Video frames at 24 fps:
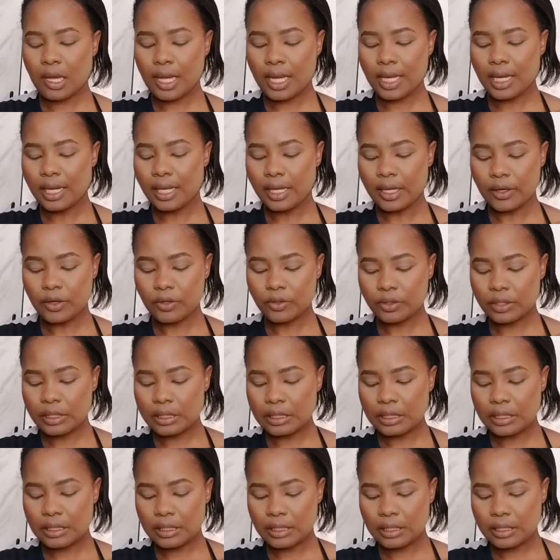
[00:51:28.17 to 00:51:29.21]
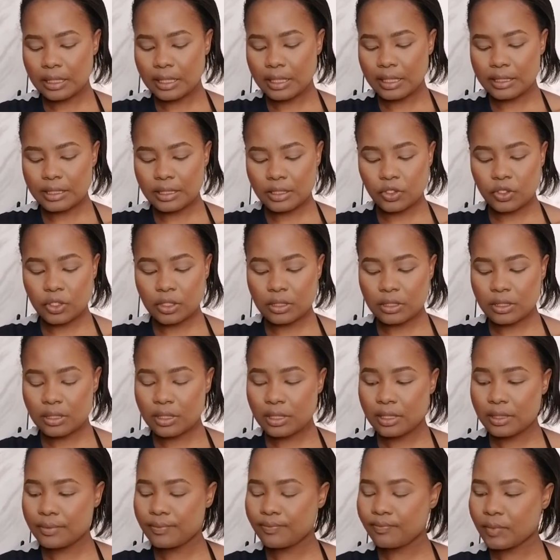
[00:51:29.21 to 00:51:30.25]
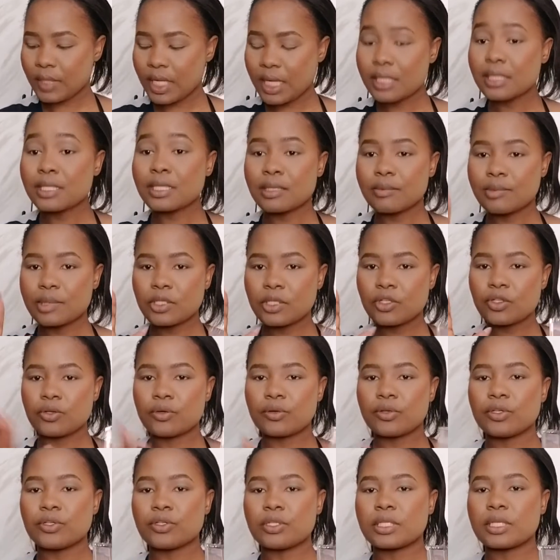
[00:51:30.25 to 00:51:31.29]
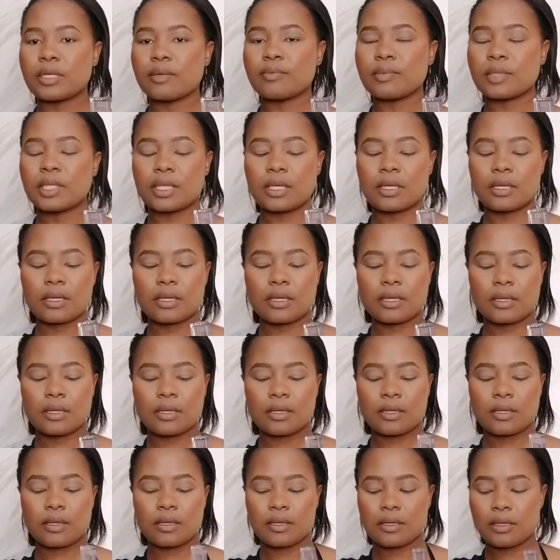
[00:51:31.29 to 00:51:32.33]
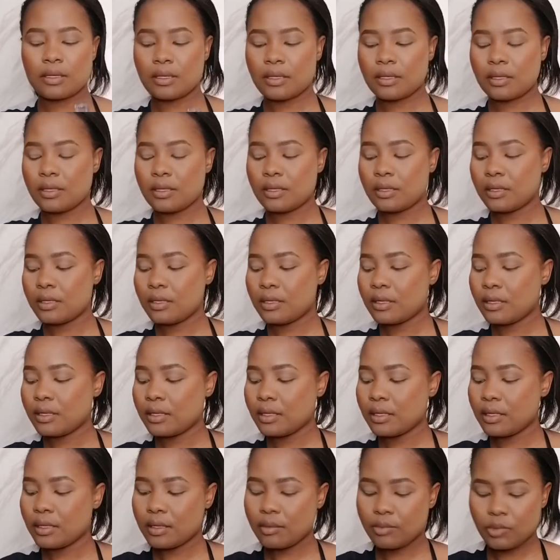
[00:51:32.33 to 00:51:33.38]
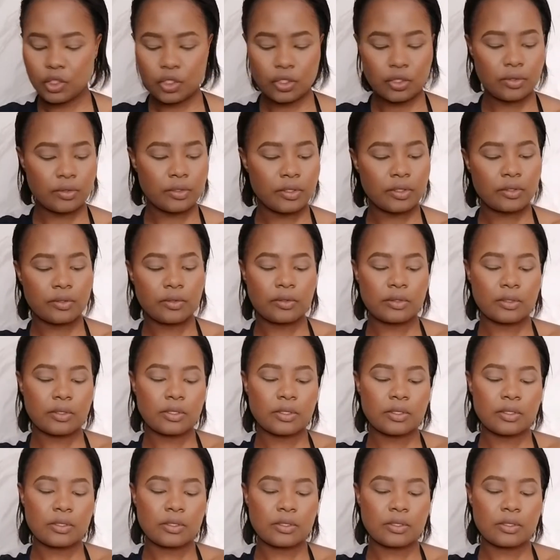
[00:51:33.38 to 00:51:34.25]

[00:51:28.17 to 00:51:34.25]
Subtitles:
highlighters. It's just, guys, let me show you something. Let me show you.